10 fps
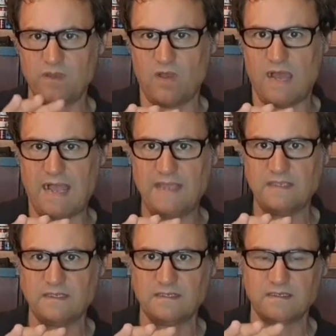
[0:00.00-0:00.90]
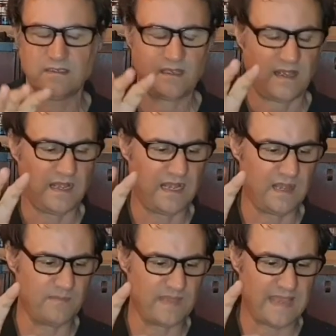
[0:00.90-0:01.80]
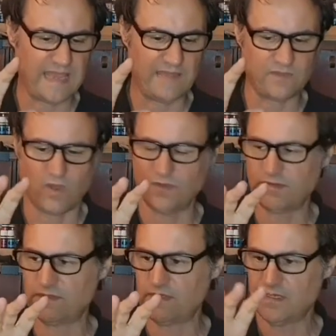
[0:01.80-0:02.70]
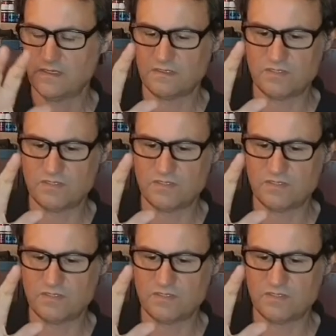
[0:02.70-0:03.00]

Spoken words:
and I have gotten